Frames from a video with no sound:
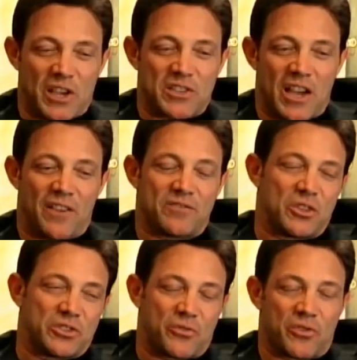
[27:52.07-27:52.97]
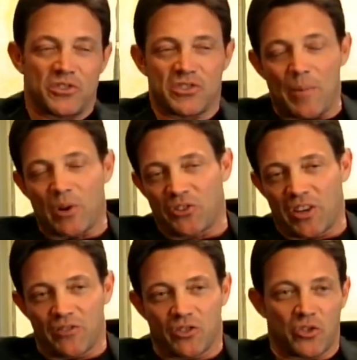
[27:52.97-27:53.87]
I have, you know, different seminars I
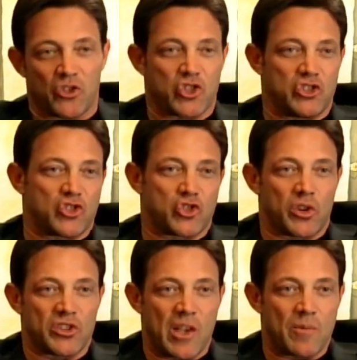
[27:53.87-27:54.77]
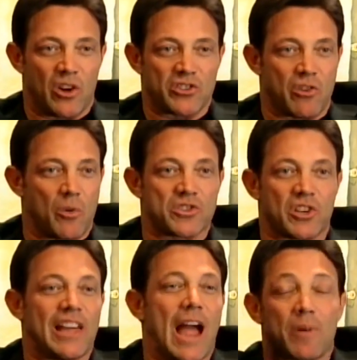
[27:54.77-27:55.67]
give. So in the shorter seminars, they're always
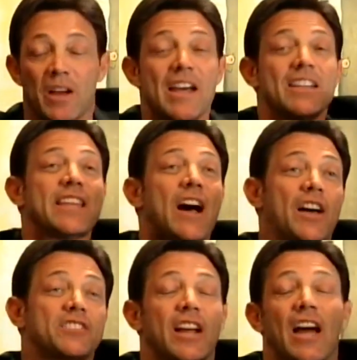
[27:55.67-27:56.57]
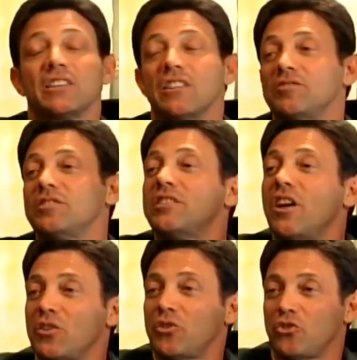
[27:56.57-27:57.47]
clamoring. Tell, I said, I'd love to
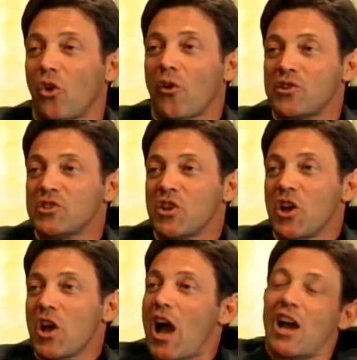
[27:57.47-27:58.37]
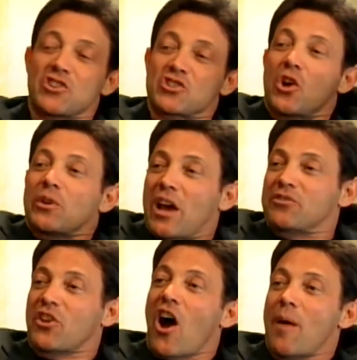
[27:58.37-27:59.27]
tell you stories. I just don't
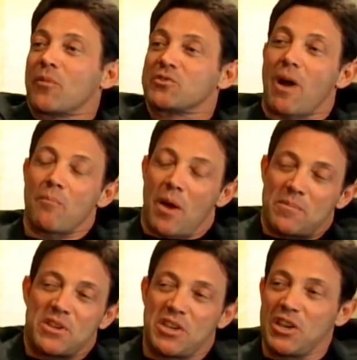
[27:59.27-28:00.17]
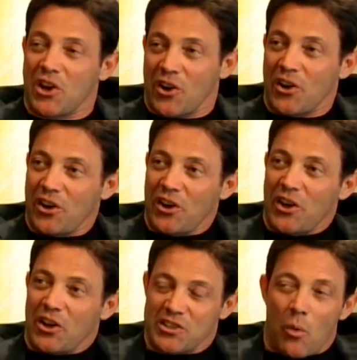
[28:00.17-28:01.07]
have time because I'm, I'm here
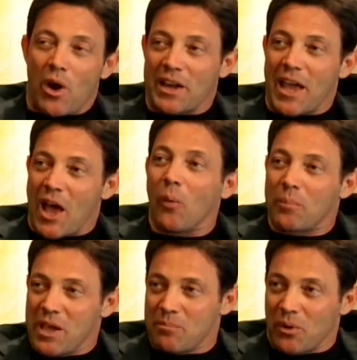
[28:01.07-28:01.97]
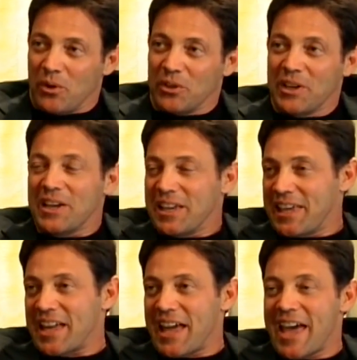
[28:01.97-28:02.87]
because I want to help people yep.
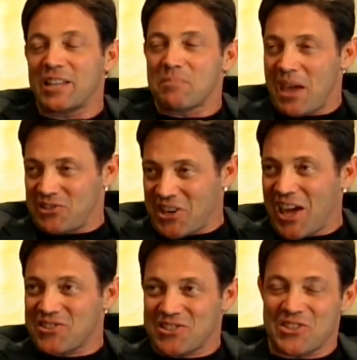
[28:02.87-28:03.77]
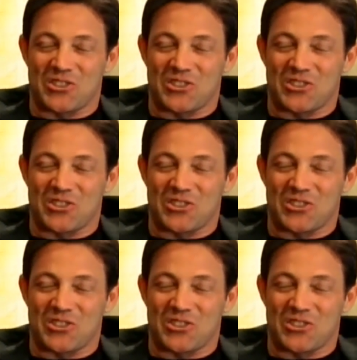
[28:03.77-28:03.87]
get ahead and make changes. And the